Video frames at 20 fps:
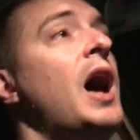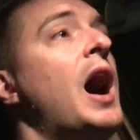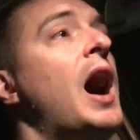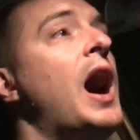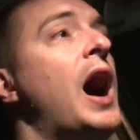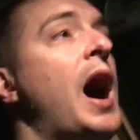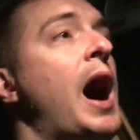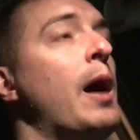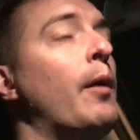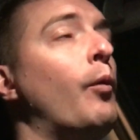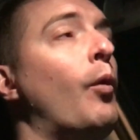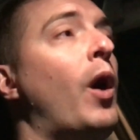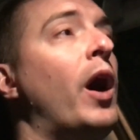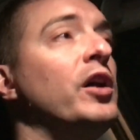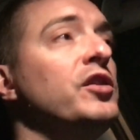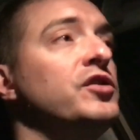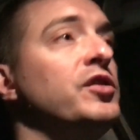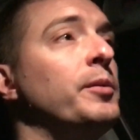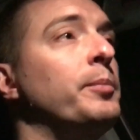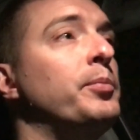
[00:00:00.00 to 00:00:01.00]
Uh, I
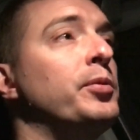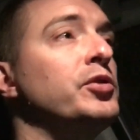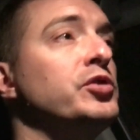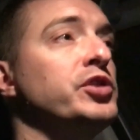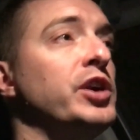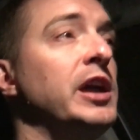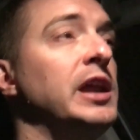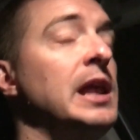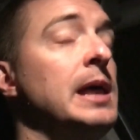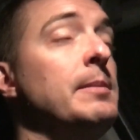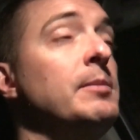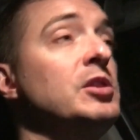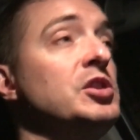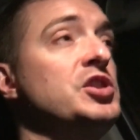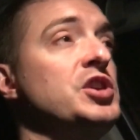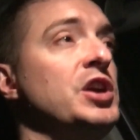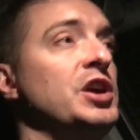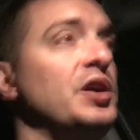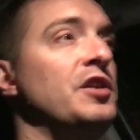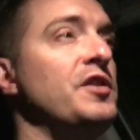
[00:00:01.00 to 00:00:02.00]
want to portray an
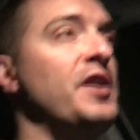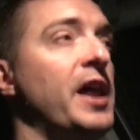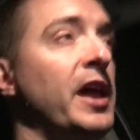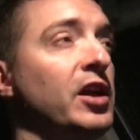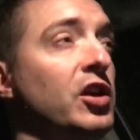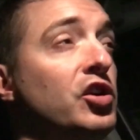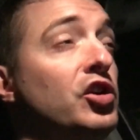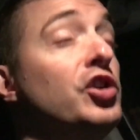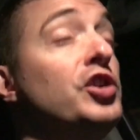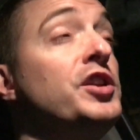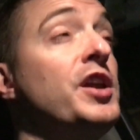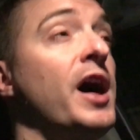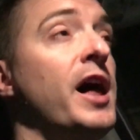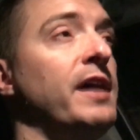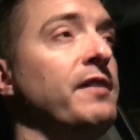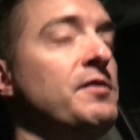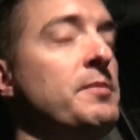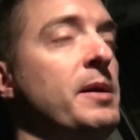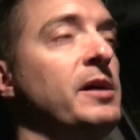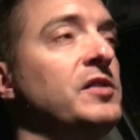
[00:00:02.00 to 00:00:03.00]
image here that I could not
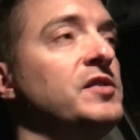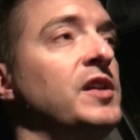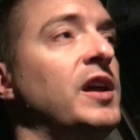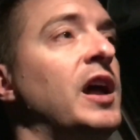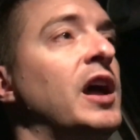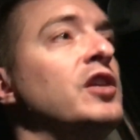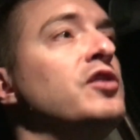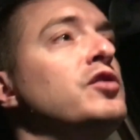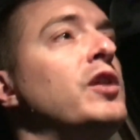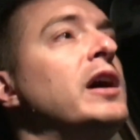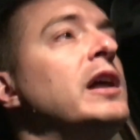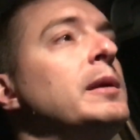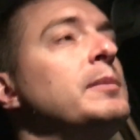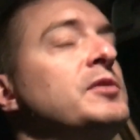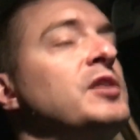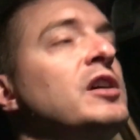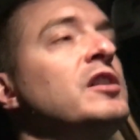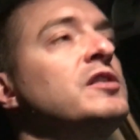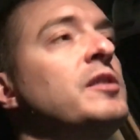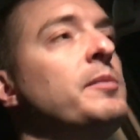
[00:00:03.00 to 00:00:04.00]
have the best hand. So I end up
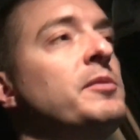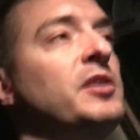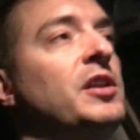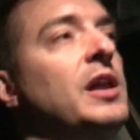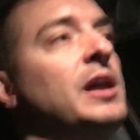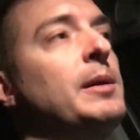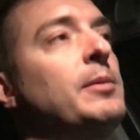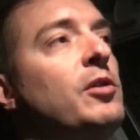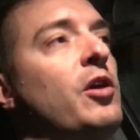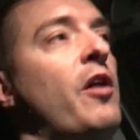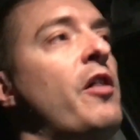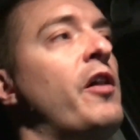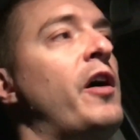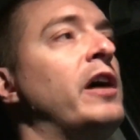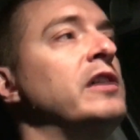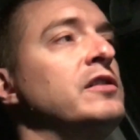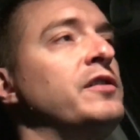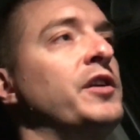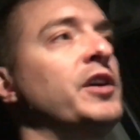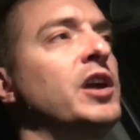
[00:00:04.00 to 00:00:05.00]
saying something to him along the
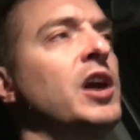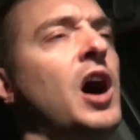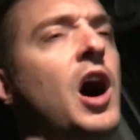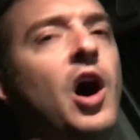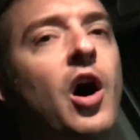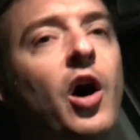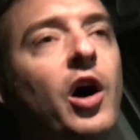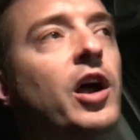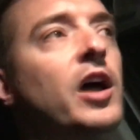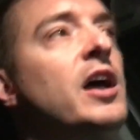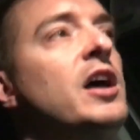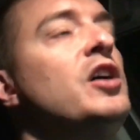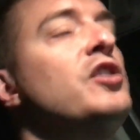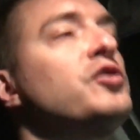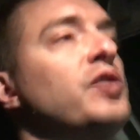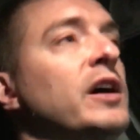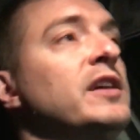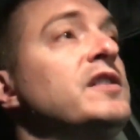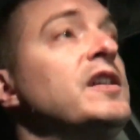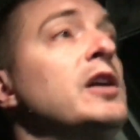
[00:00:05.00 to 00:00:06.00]
lines of like, oh.
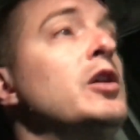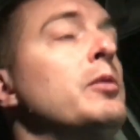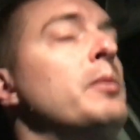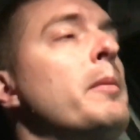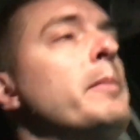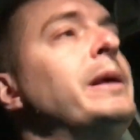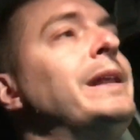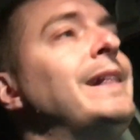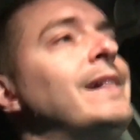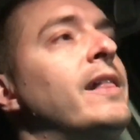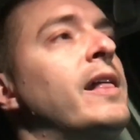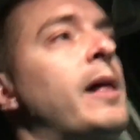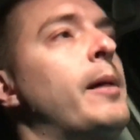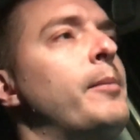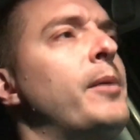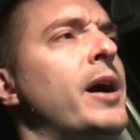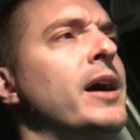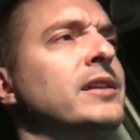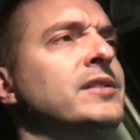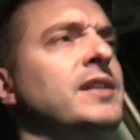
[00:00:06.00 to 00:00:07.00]
So I say to him immediately,
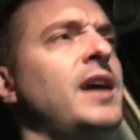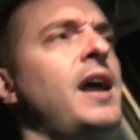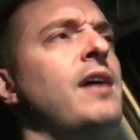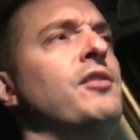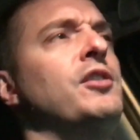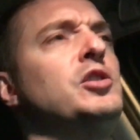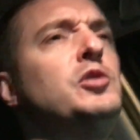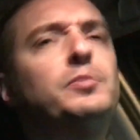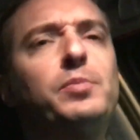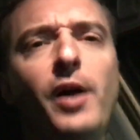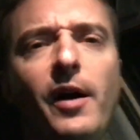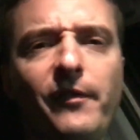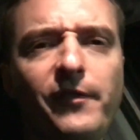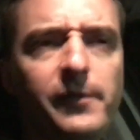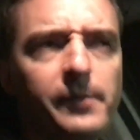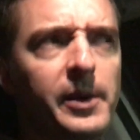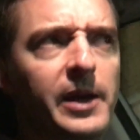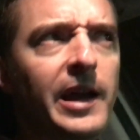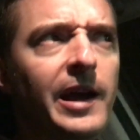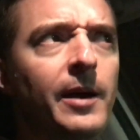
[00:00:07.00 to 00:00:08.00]
I'm like, David, you
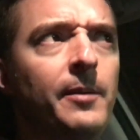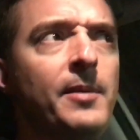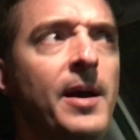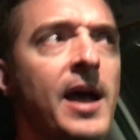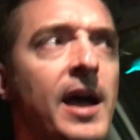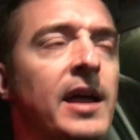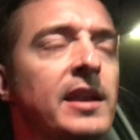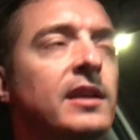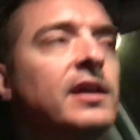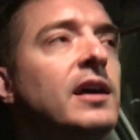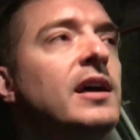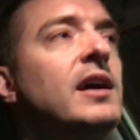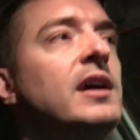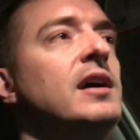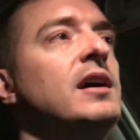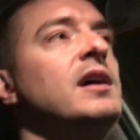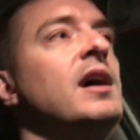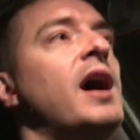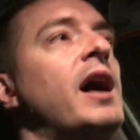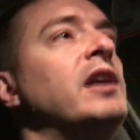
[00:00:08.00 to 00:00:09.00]
bluffing me here, man?
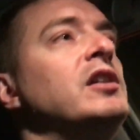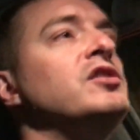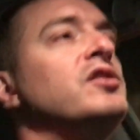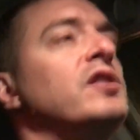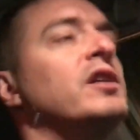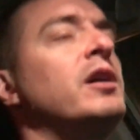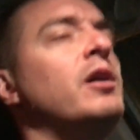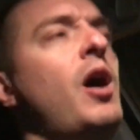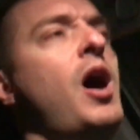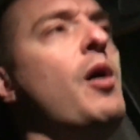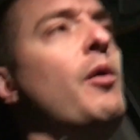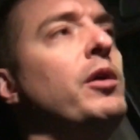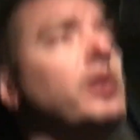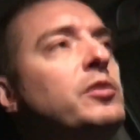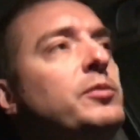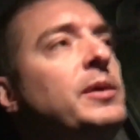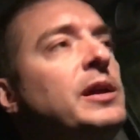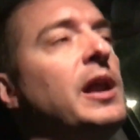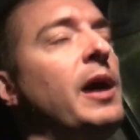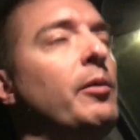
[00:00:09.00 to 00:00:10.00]
And he's like, oh, what do
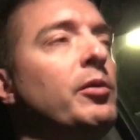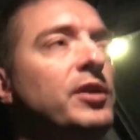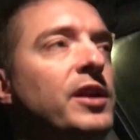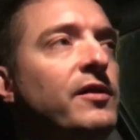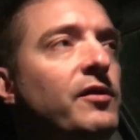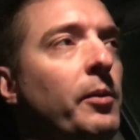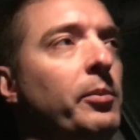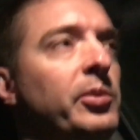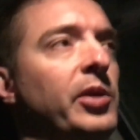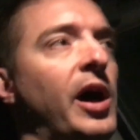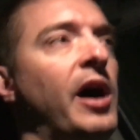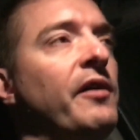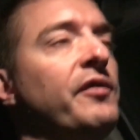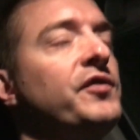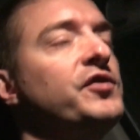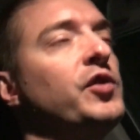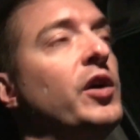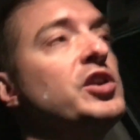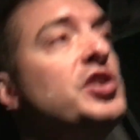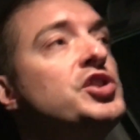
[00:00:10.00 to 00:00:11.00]
you mean? I wouldn't have a bluff.
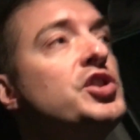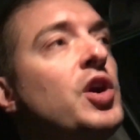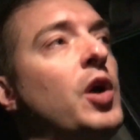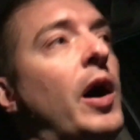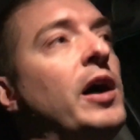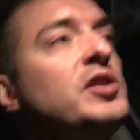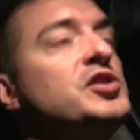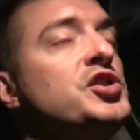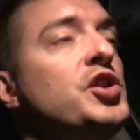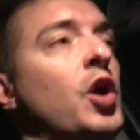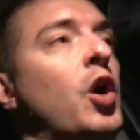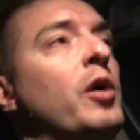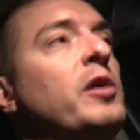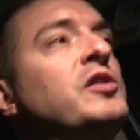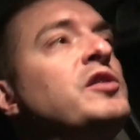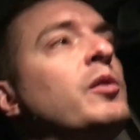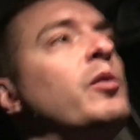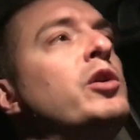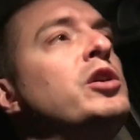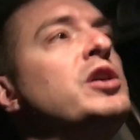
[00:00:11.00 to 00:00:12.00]
So I show, I show him.
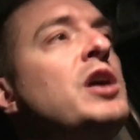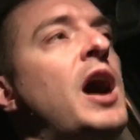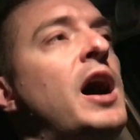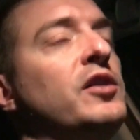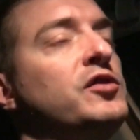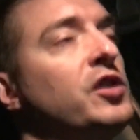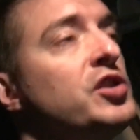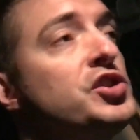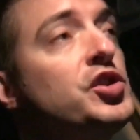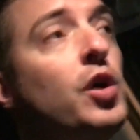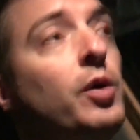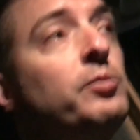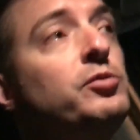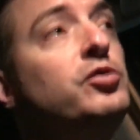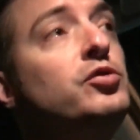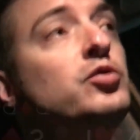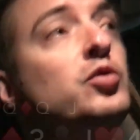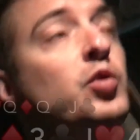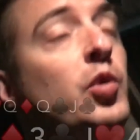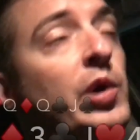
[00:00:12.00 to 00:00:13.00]
He's like, what do you got? So I show him
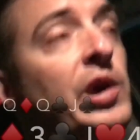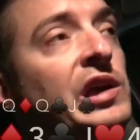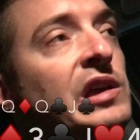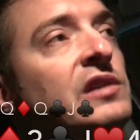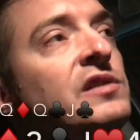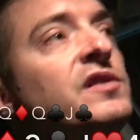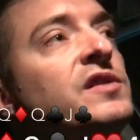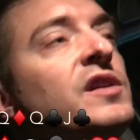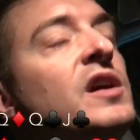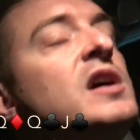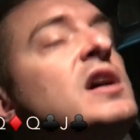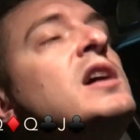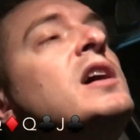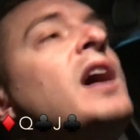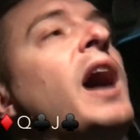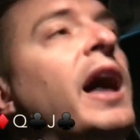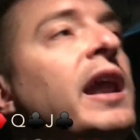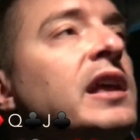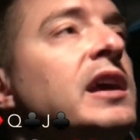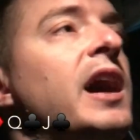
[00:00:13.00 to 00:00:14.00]
two queens,
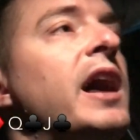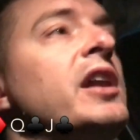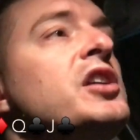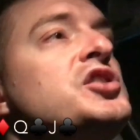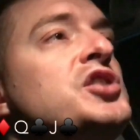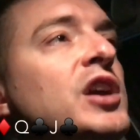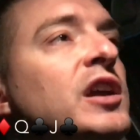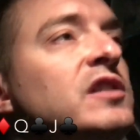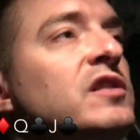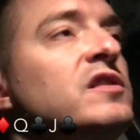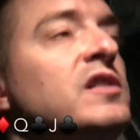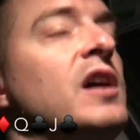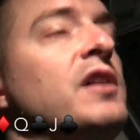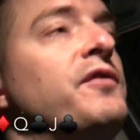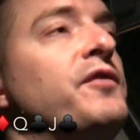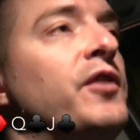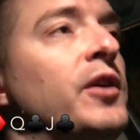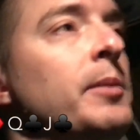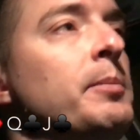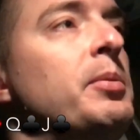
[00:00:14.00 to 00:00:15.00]
and he kind of shakes his
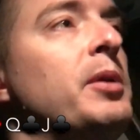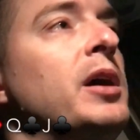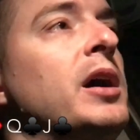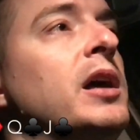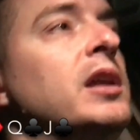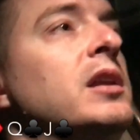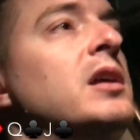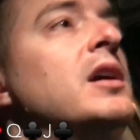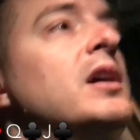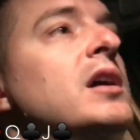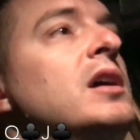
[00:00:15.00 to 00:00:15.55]
head for a bit